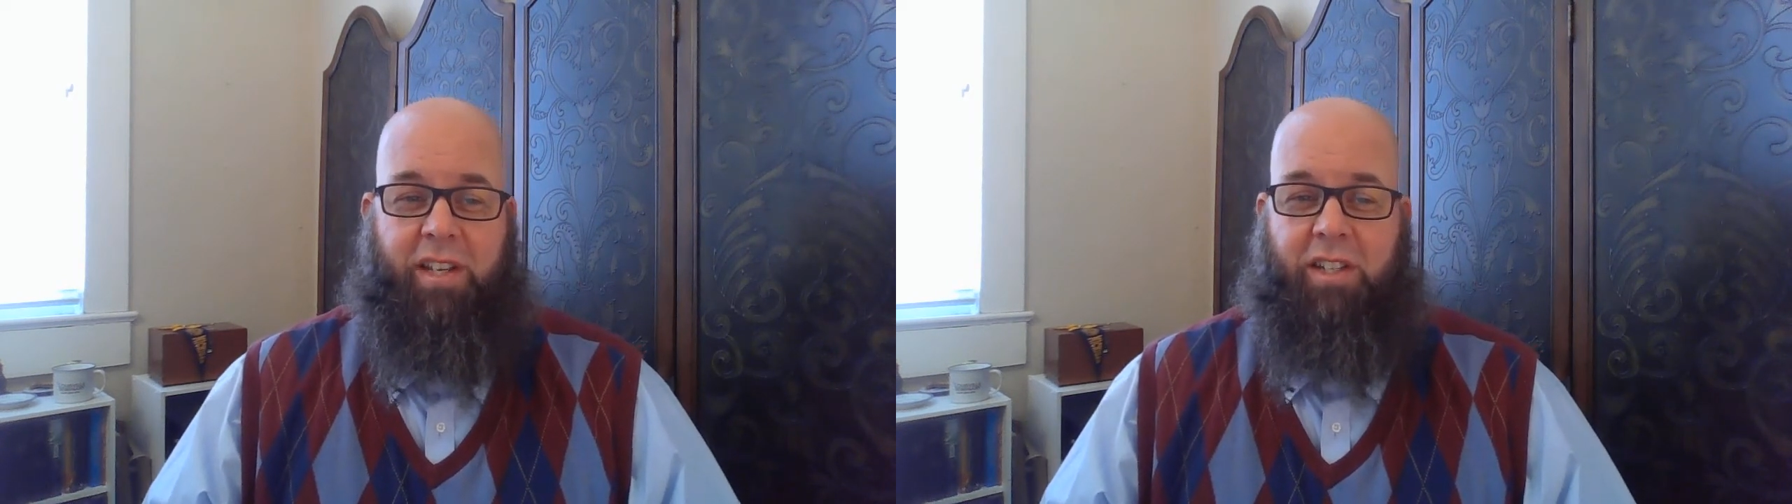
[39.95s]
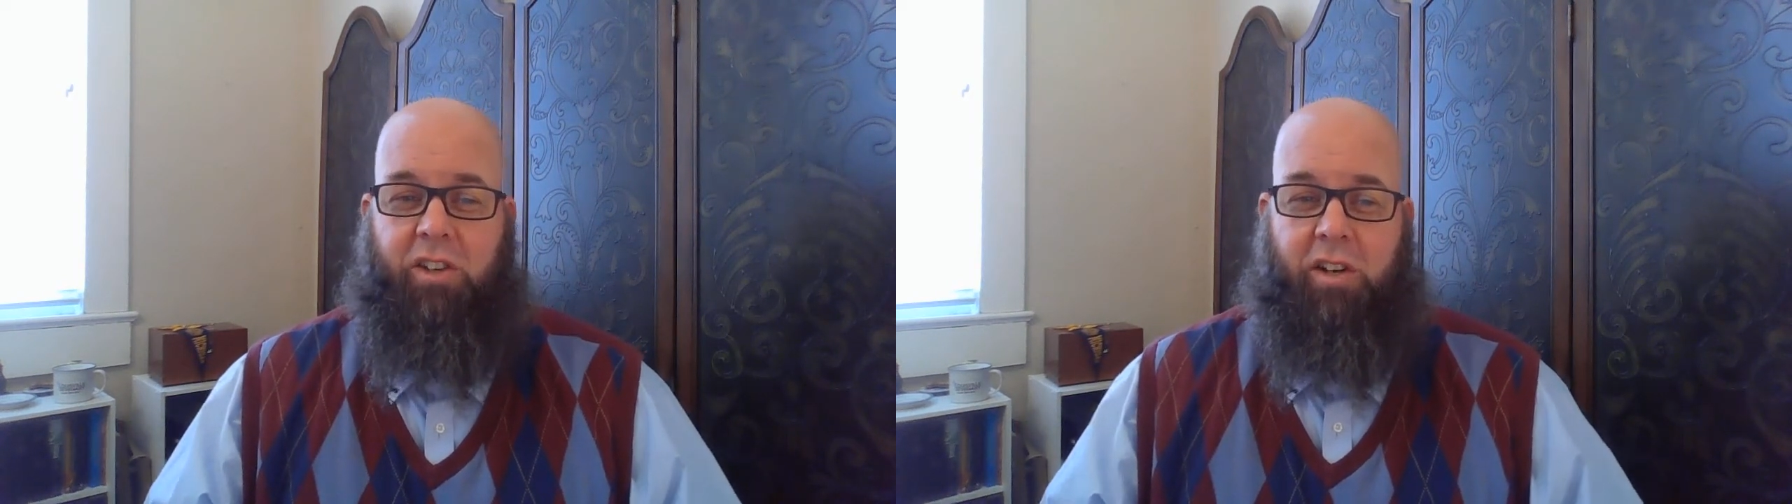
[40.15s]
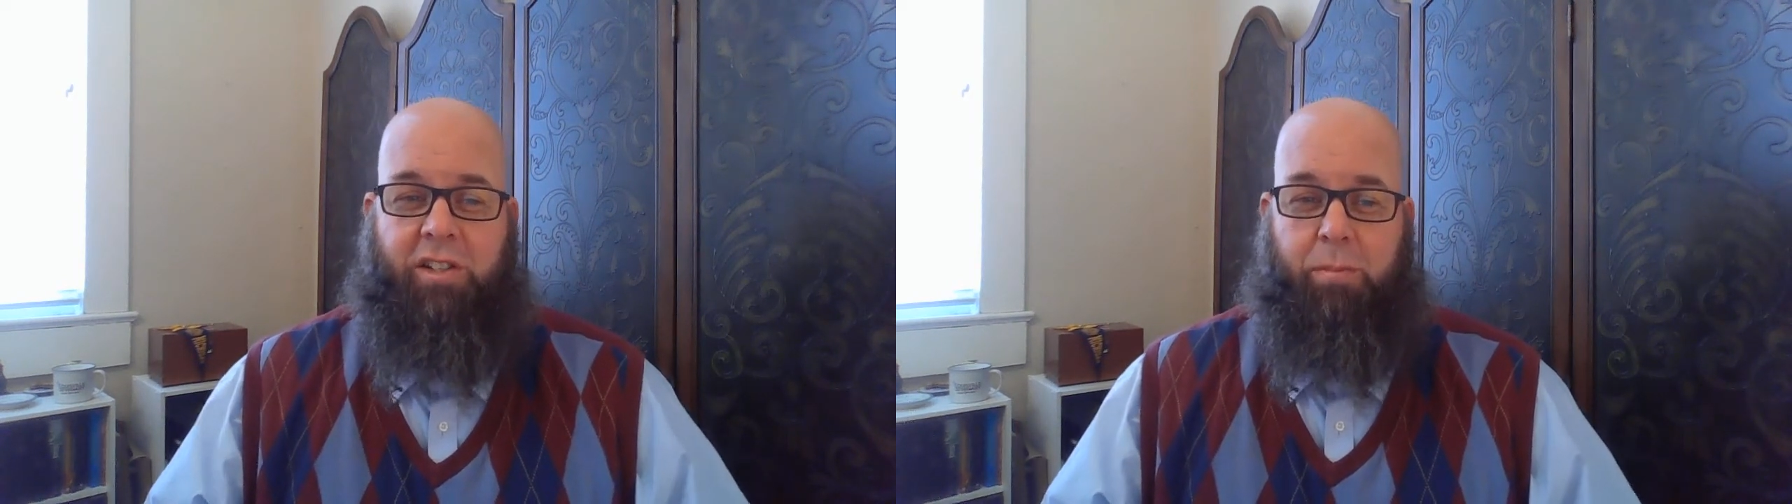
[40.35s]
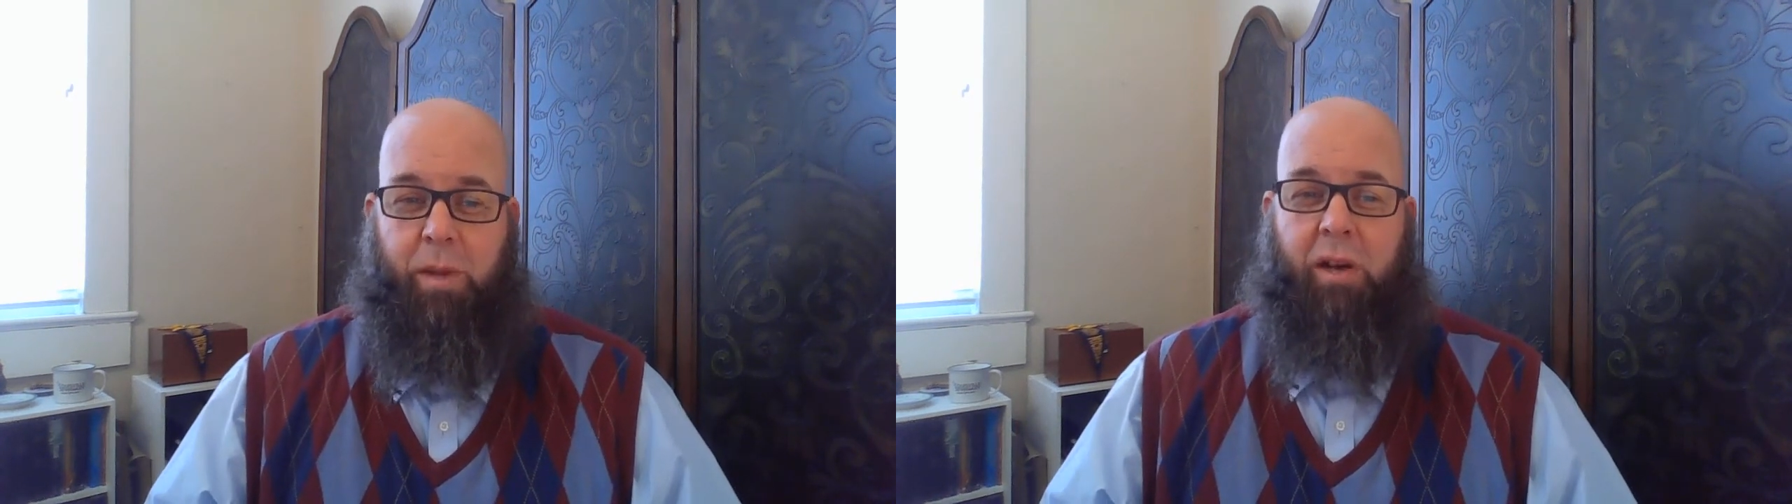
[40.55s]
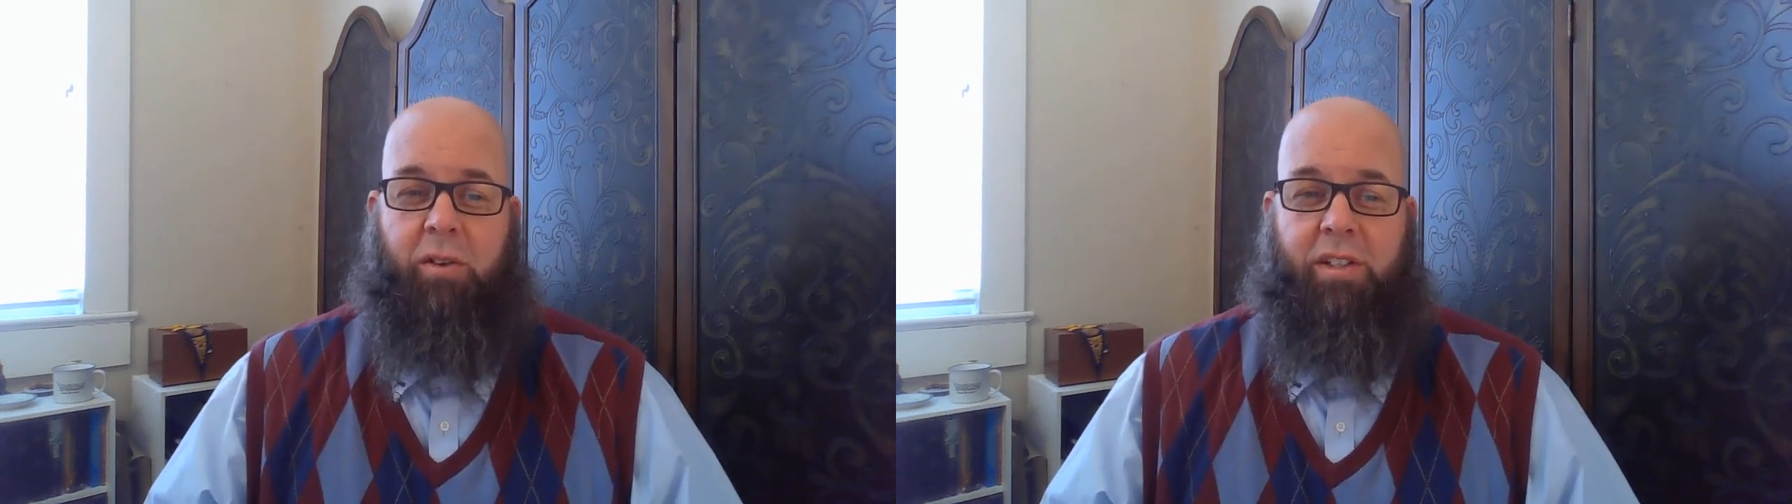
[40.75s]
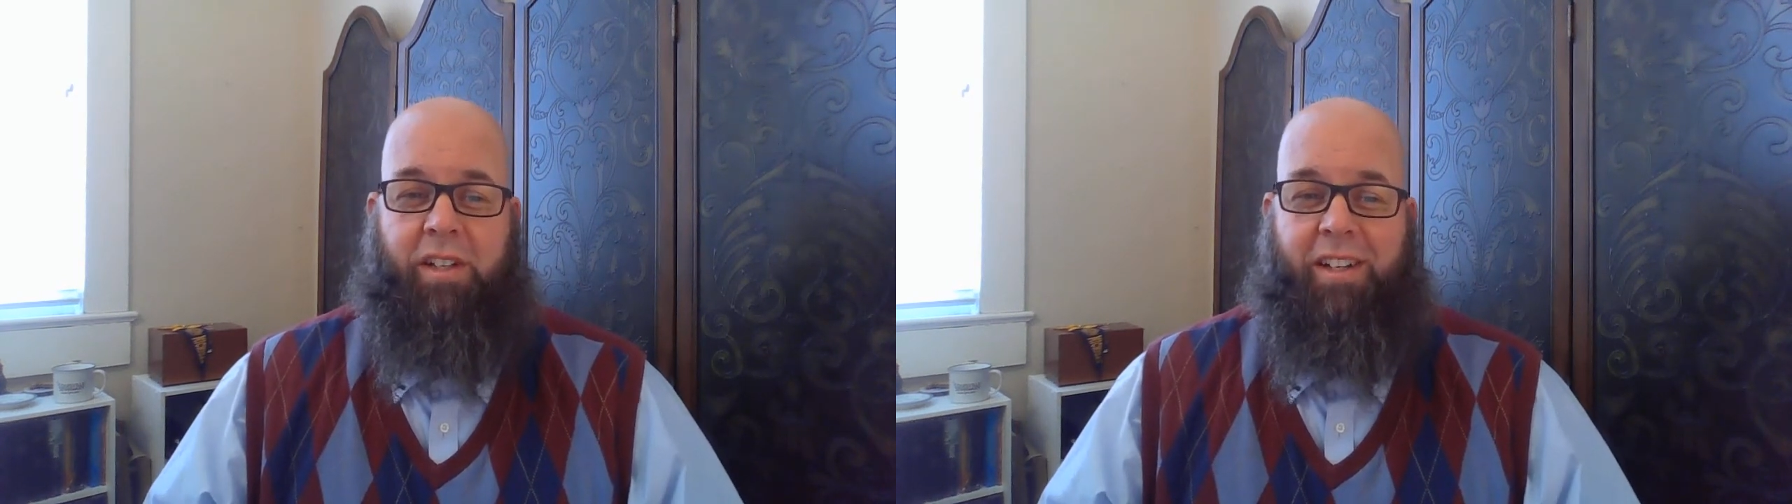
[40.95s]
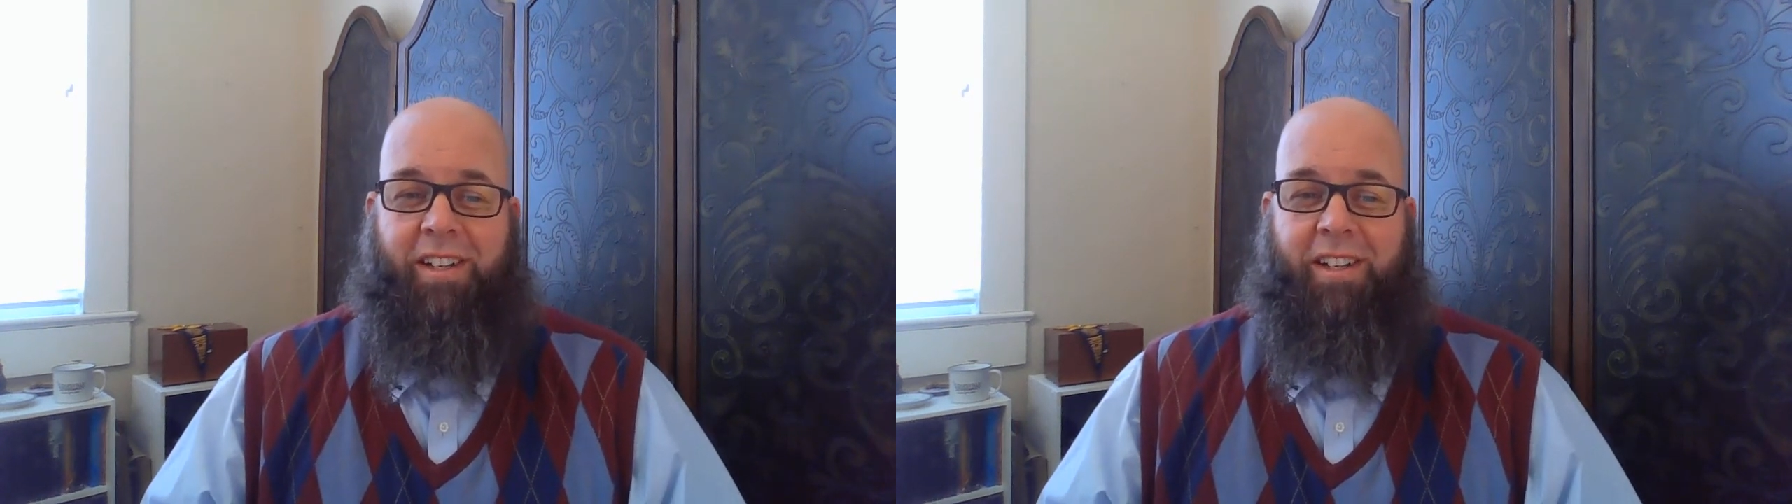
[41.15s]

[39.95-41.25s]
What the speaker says: and he talks about